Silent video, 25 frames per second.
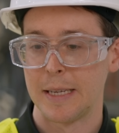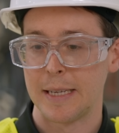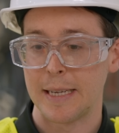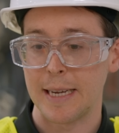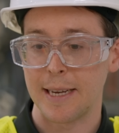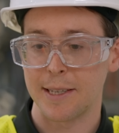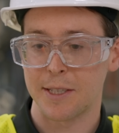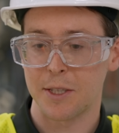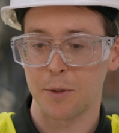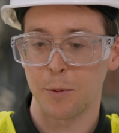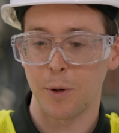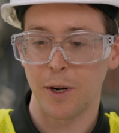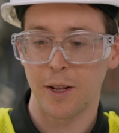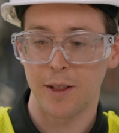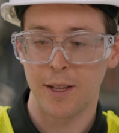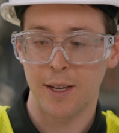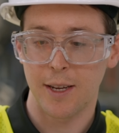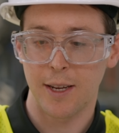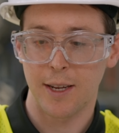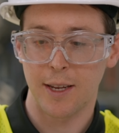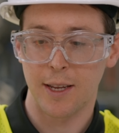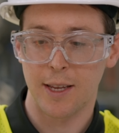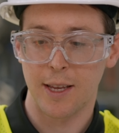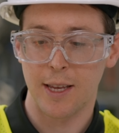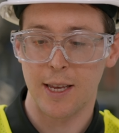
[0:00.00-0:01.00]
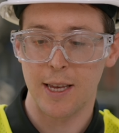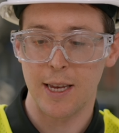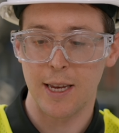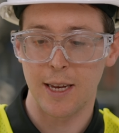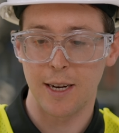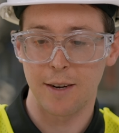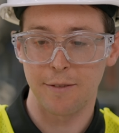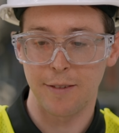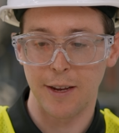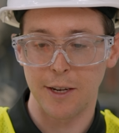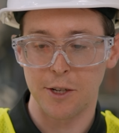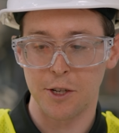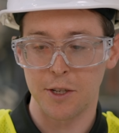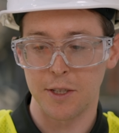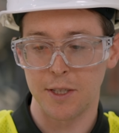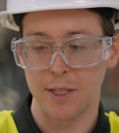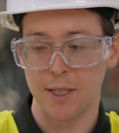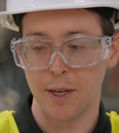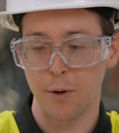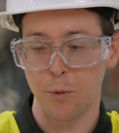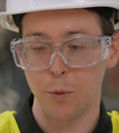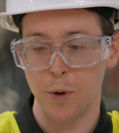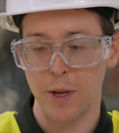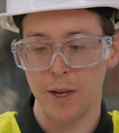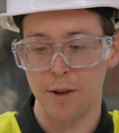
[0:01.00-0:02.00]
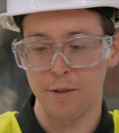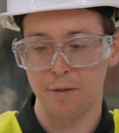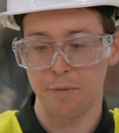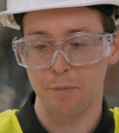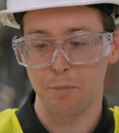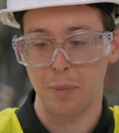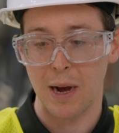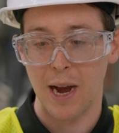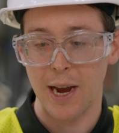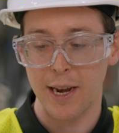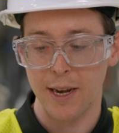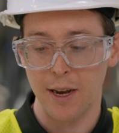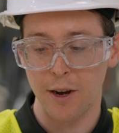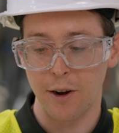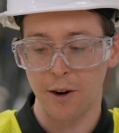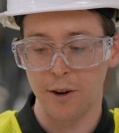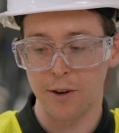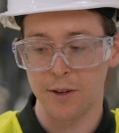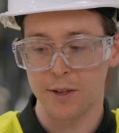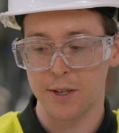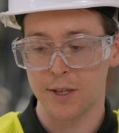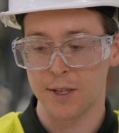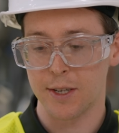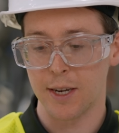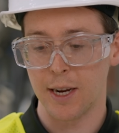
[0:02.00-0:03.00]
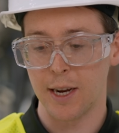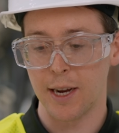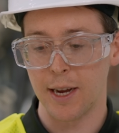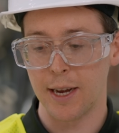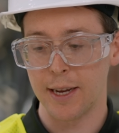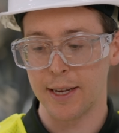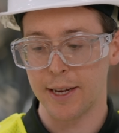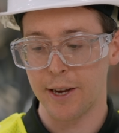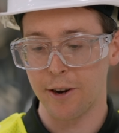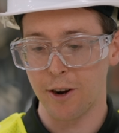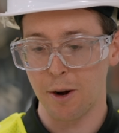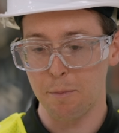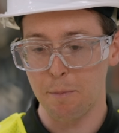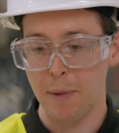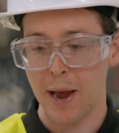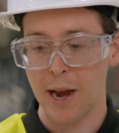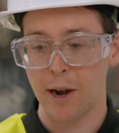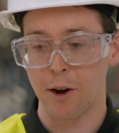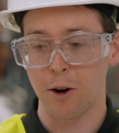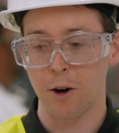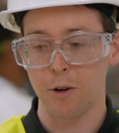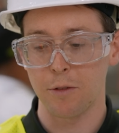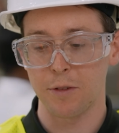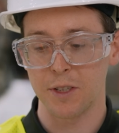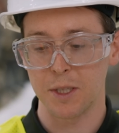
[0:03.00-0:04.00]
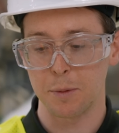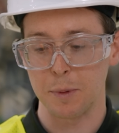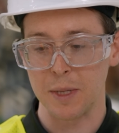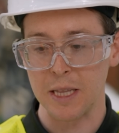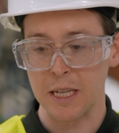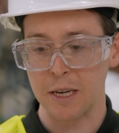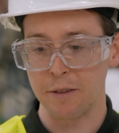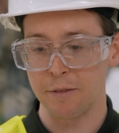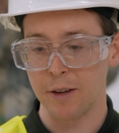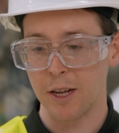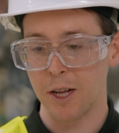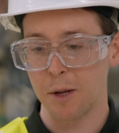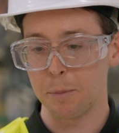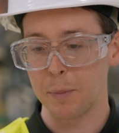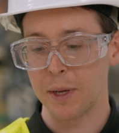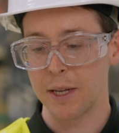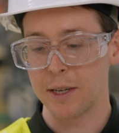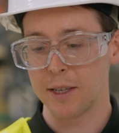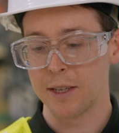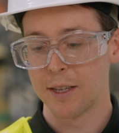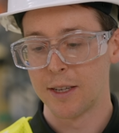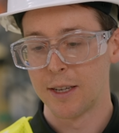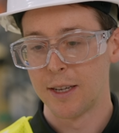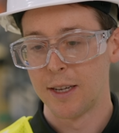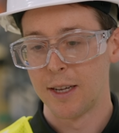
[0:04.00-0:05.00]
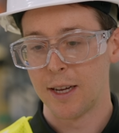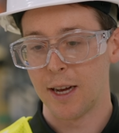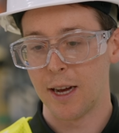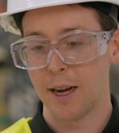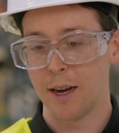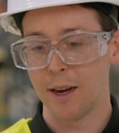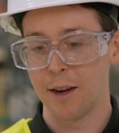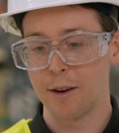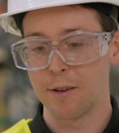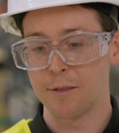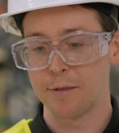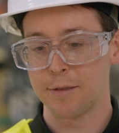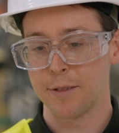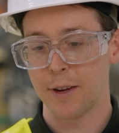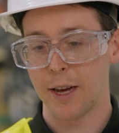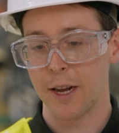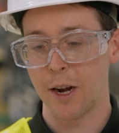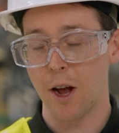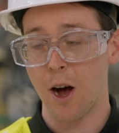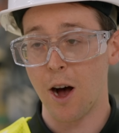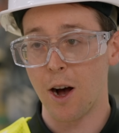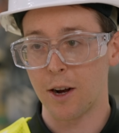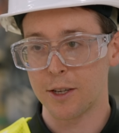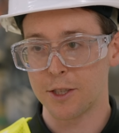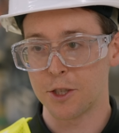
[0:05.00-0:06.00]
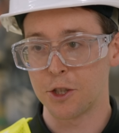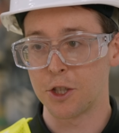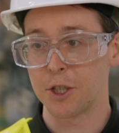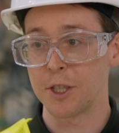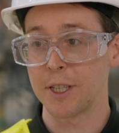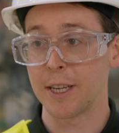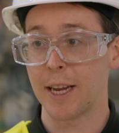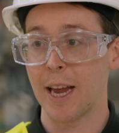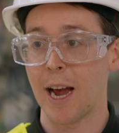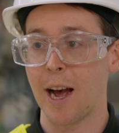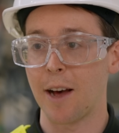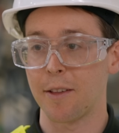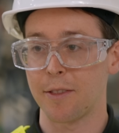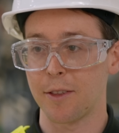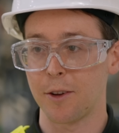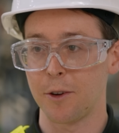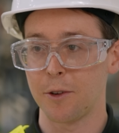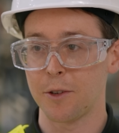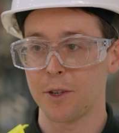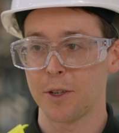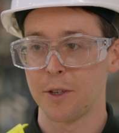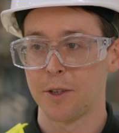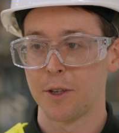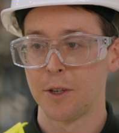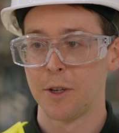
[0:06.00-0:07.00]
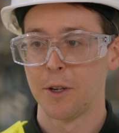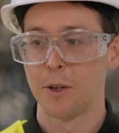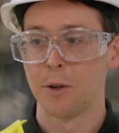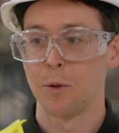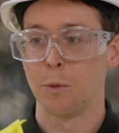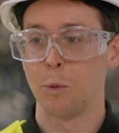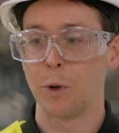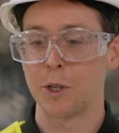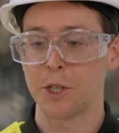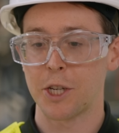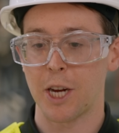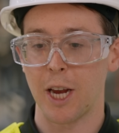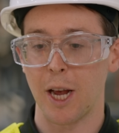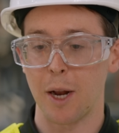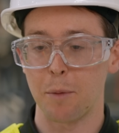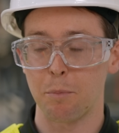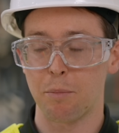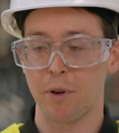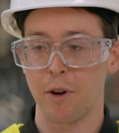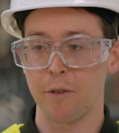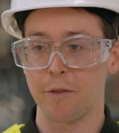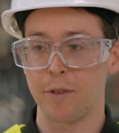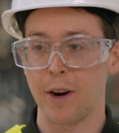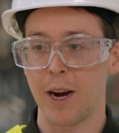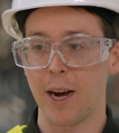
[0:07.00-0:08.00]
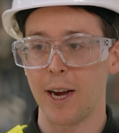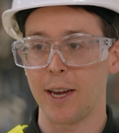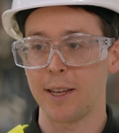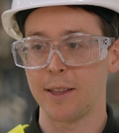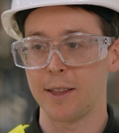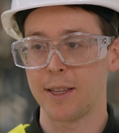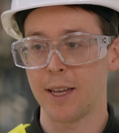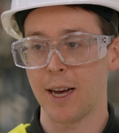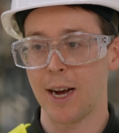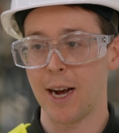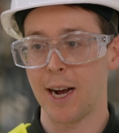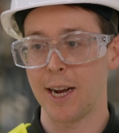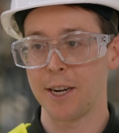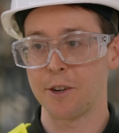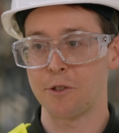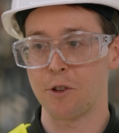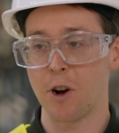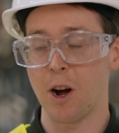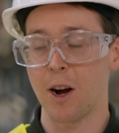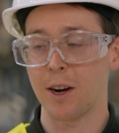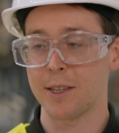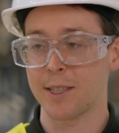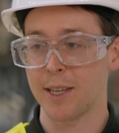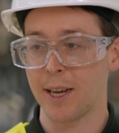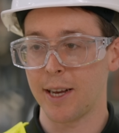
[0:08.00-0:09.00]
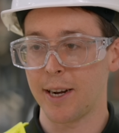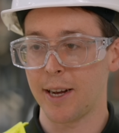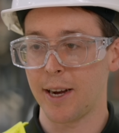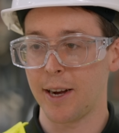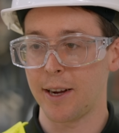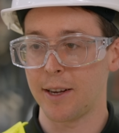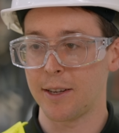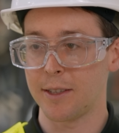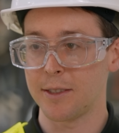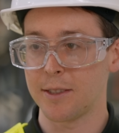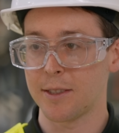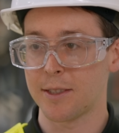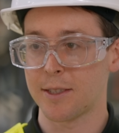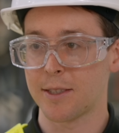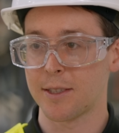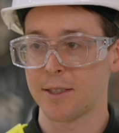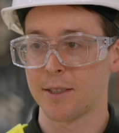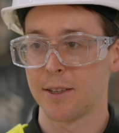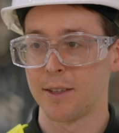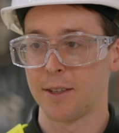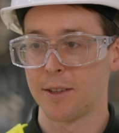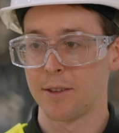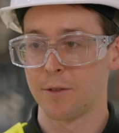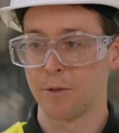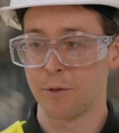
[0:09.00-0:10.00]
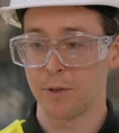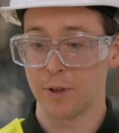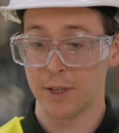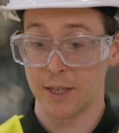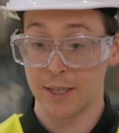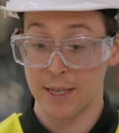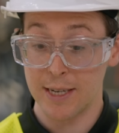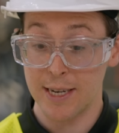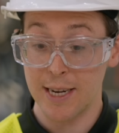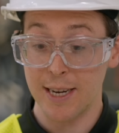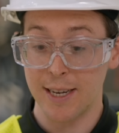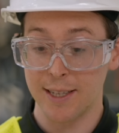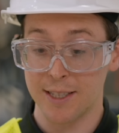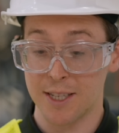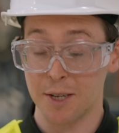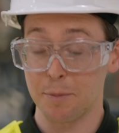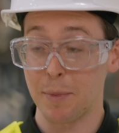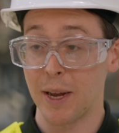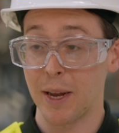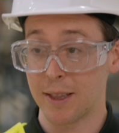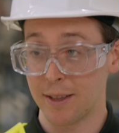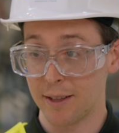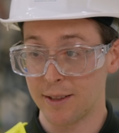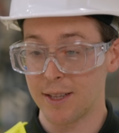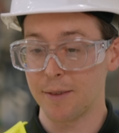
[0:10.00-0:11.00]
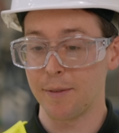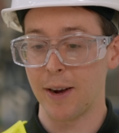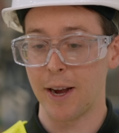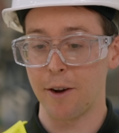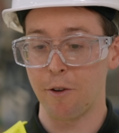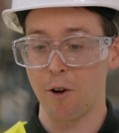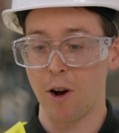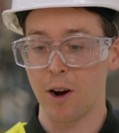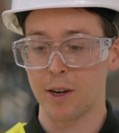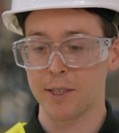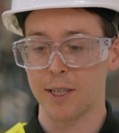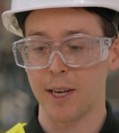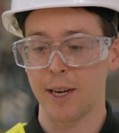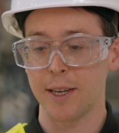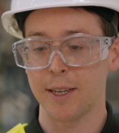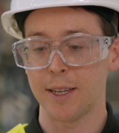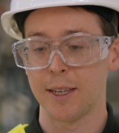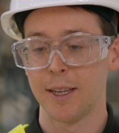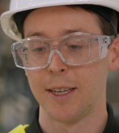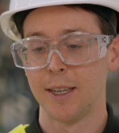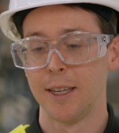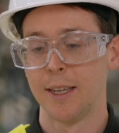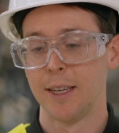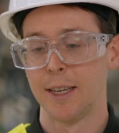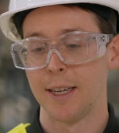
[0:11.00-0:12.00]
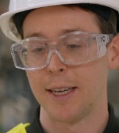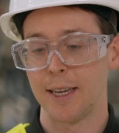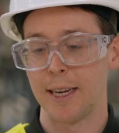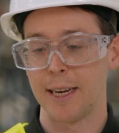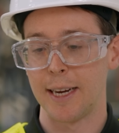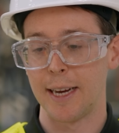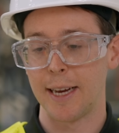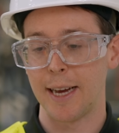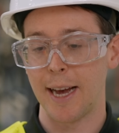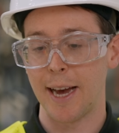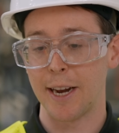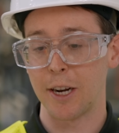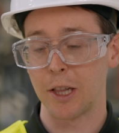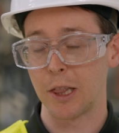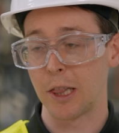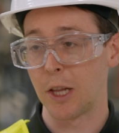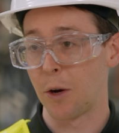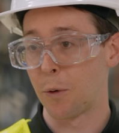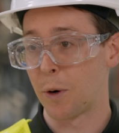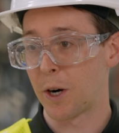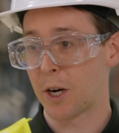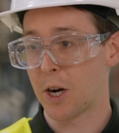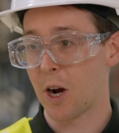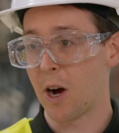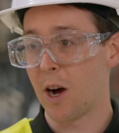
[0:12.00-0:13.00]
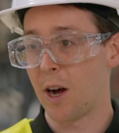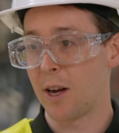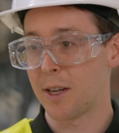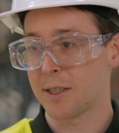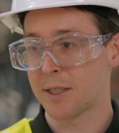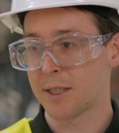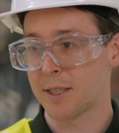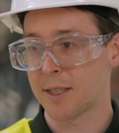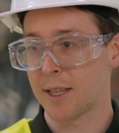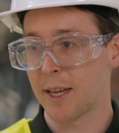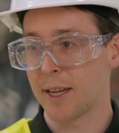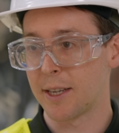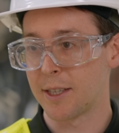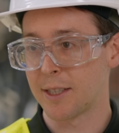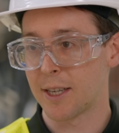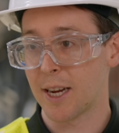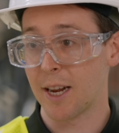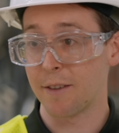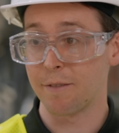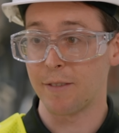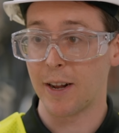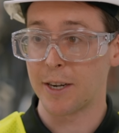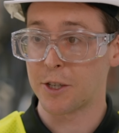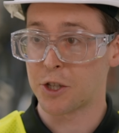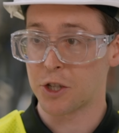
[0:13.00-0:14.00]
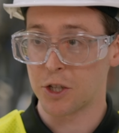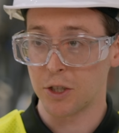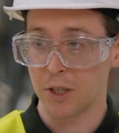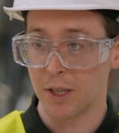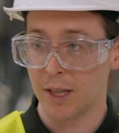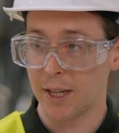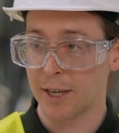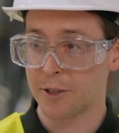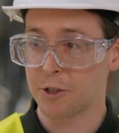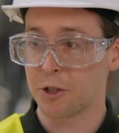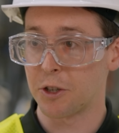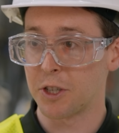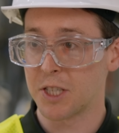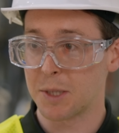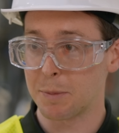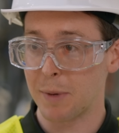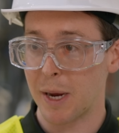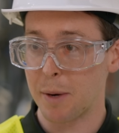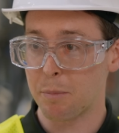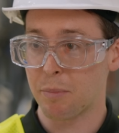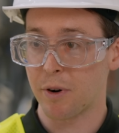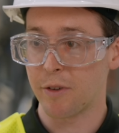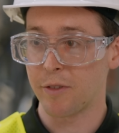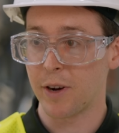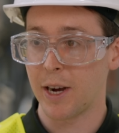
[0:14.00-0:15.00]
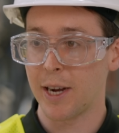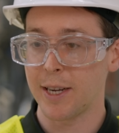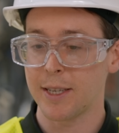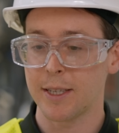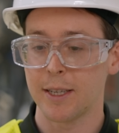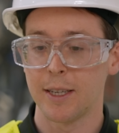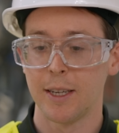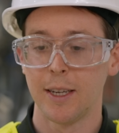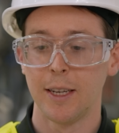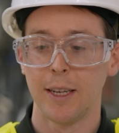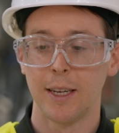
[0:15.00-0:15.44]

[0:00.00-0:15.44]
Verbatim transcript: Yeah, so one of the key innovations that we've pioneered uh, here at Mangrove has been the development of an oxygen cathode, which can provide the hydroxide ions needed to lithium hydroxide uh, at a lower cost than conventional electrodes might provide.